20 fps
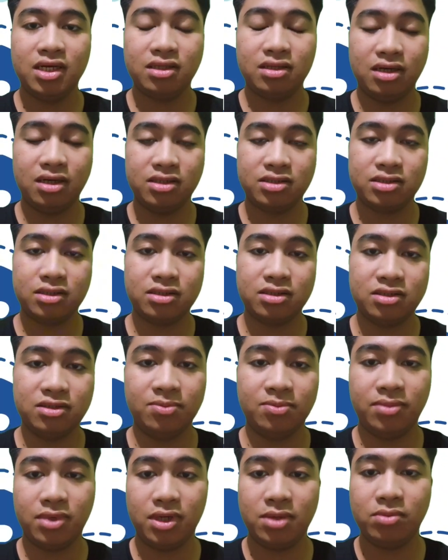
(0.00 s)
tasks as
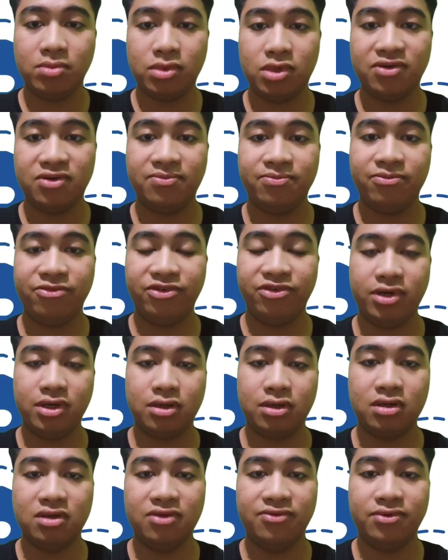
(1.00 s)
the primary
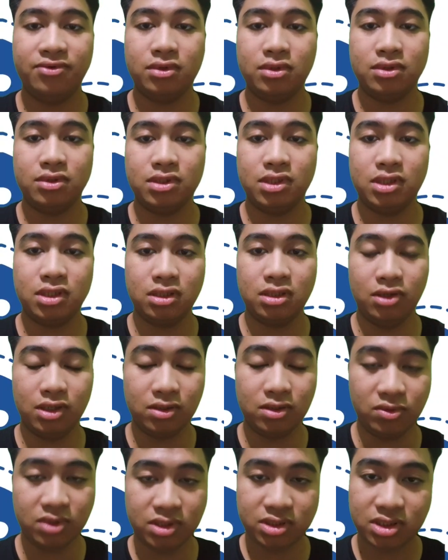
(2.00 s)
vehicle for learning a
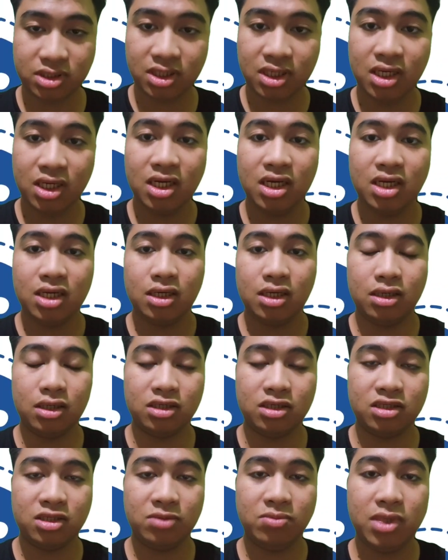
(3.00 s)
language.
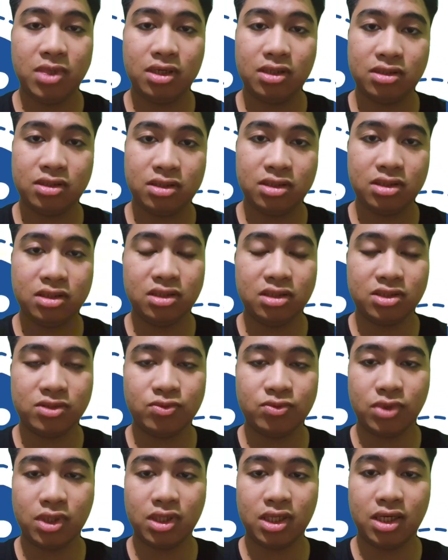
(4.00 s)
TBLT
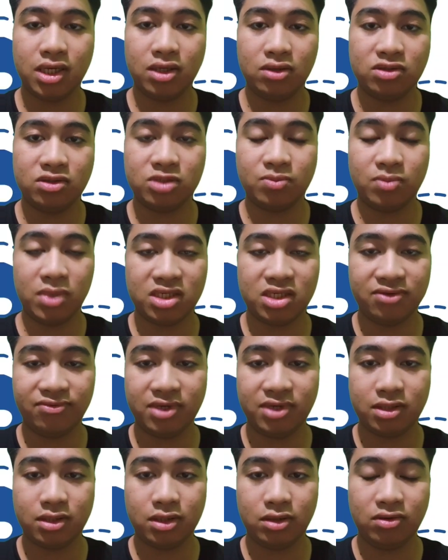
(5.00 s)
doesn't rely on
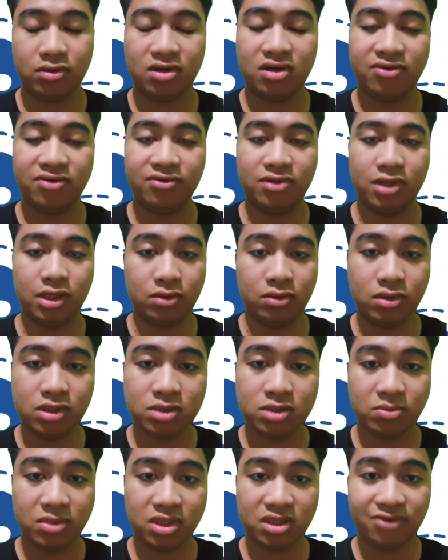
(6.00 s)
specific theory of
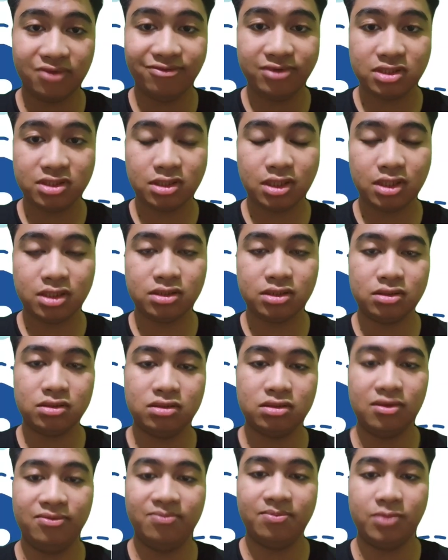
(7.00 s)
language but emphasizes the